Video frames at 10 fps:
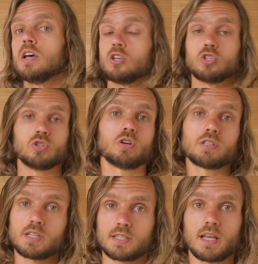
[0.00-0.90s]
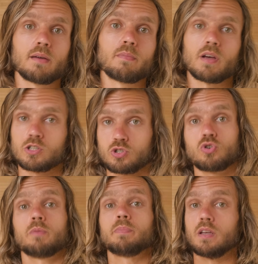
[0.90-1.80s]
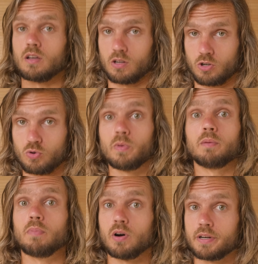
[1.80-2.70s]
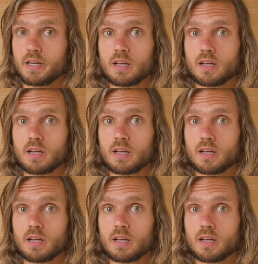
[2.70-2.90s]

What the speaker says: is not the same as dropping a human body.